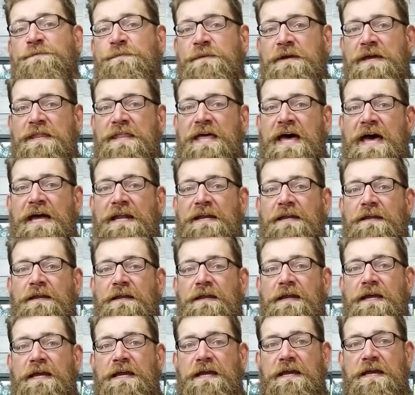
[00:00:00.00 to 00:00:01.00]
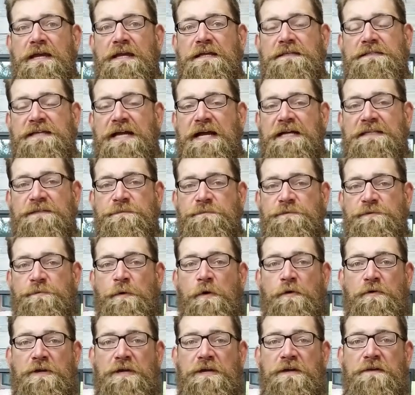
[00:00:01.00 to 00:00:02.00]
me of that. It's got some
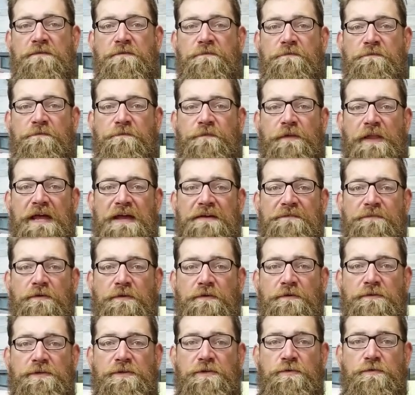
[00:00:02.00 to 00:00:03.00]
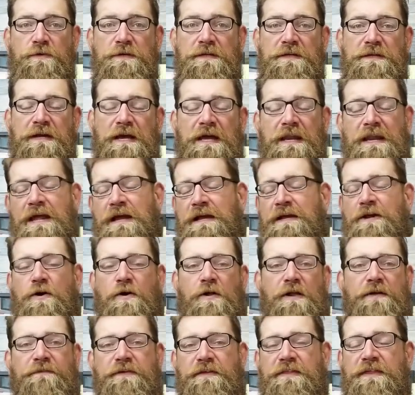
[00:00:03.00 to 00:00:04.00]
smoky flavor to it, and I
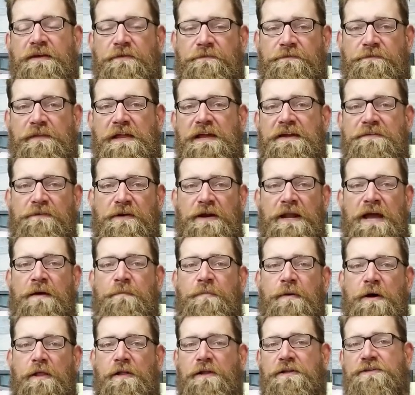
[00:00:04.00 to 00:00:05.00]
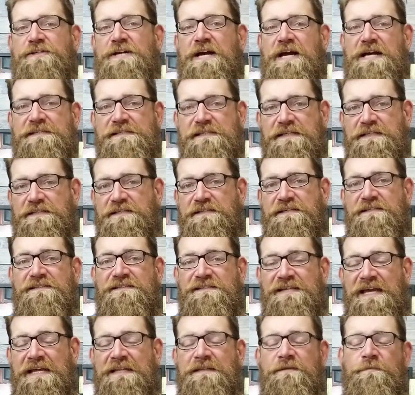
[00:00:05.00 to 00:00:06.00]
call everything flavor, and I apologize, it's
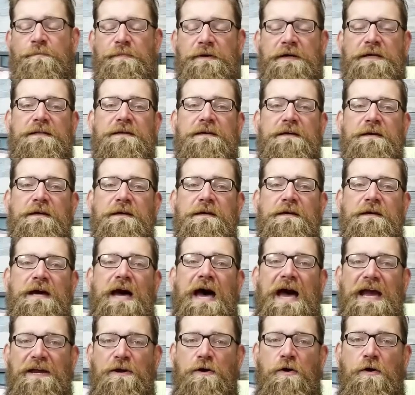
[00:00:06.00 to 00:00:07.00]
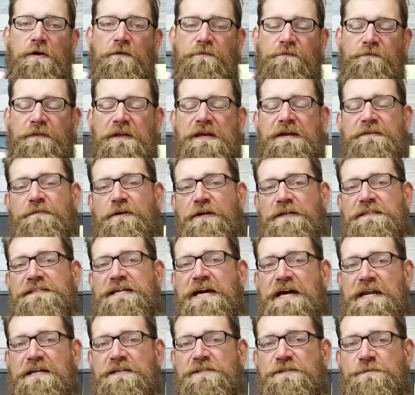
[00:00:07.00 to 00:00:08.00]
scent, but I call it a flavor. It's
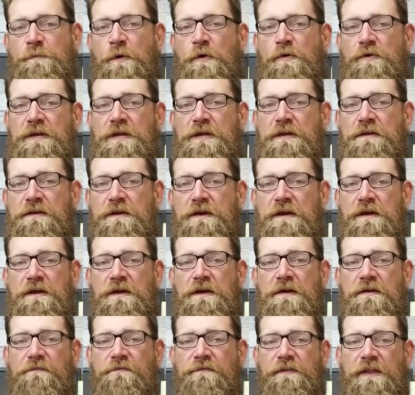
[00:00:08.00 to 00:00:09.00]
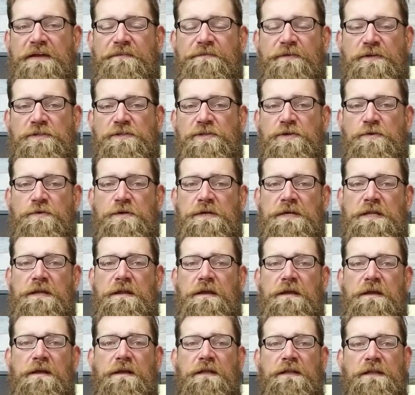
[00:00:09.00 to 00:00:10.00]
got a smoky flavor to it,
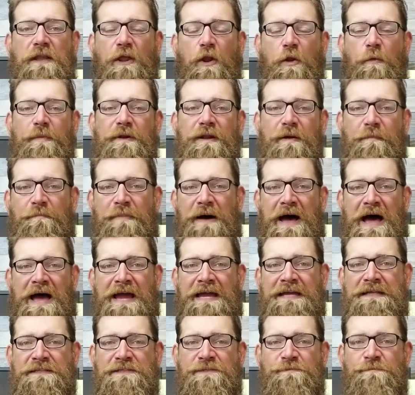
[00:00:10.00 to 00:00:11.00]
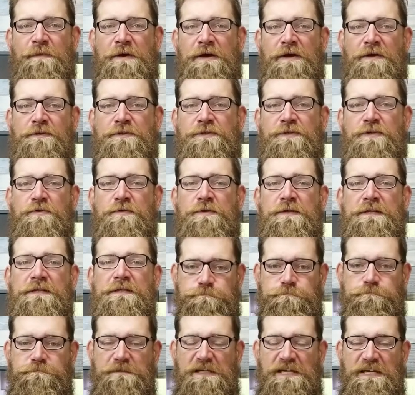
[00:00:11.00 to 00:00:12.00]
a little bit of pine smell to it.
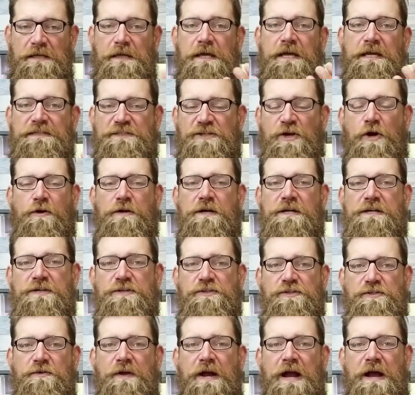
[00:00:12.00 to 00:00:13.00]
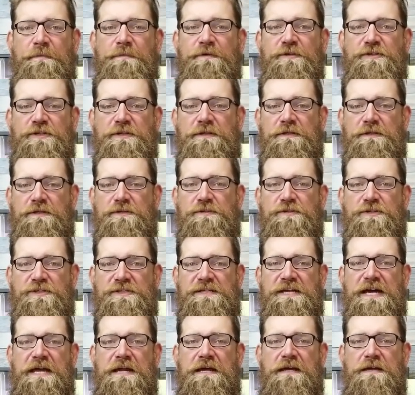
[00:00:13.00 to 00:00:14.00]
It's hard to describe, but you just
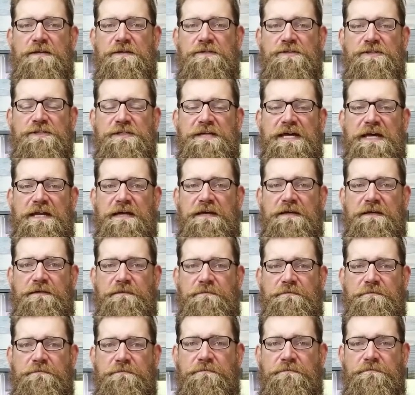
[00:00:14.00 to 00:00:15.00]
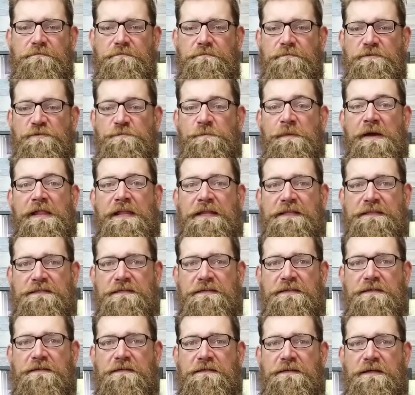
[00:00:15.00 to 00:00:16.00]
gotta smell it
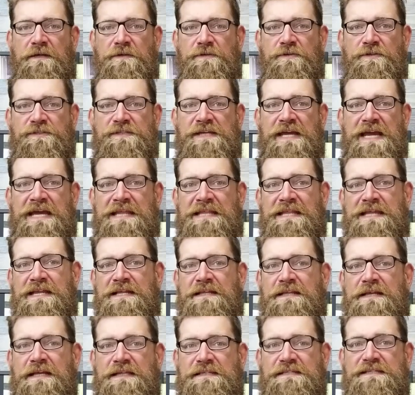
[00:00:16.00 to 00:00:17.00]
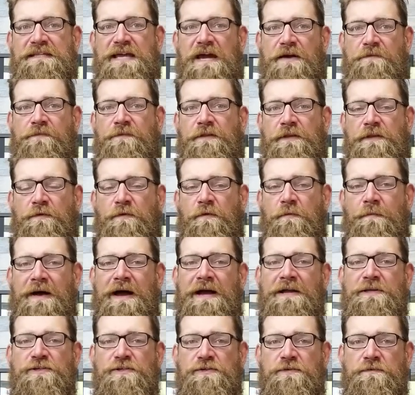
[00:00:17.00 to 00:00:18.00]
to understand that it definitely
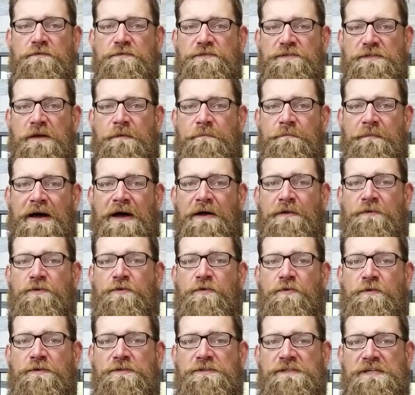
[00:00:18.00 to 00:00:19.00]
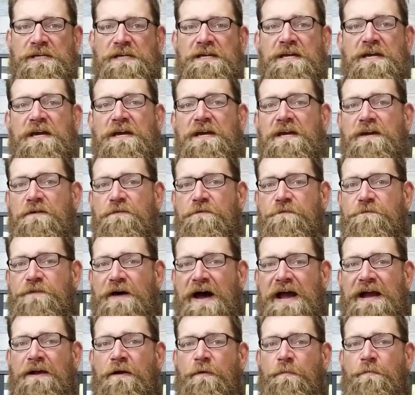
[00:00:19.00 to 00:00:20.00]
reminds you of something outdoorsy,
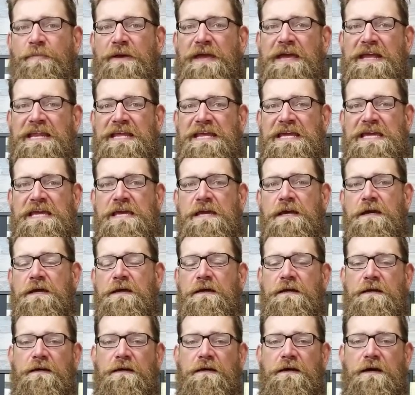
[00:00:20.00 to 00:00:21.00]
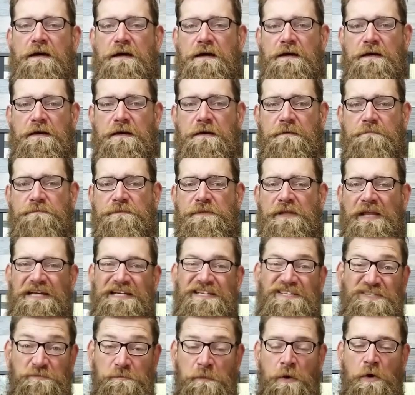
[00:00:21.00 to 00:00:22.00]
fire pity.
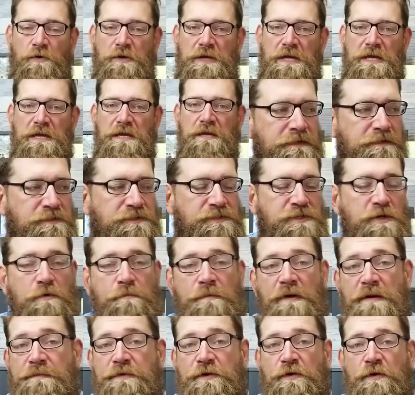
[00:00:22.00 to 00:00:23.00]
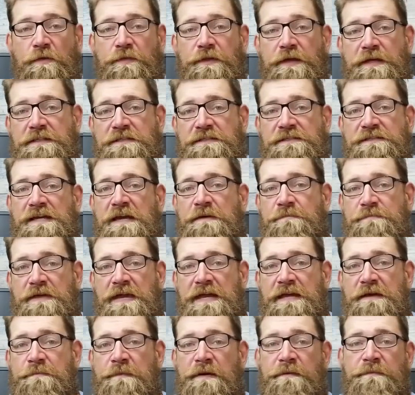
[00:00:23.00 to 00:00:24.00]
Like smoky. So maybe you'll think the same
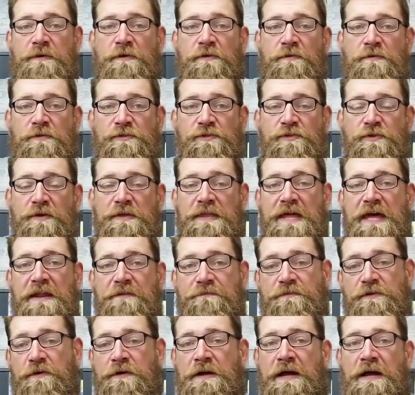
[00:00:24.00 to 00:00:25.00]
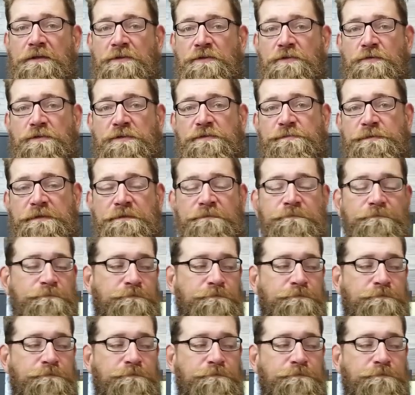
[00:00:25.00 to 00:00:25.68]
thing and maybe you'll enjoy that if you're an outdoorsman.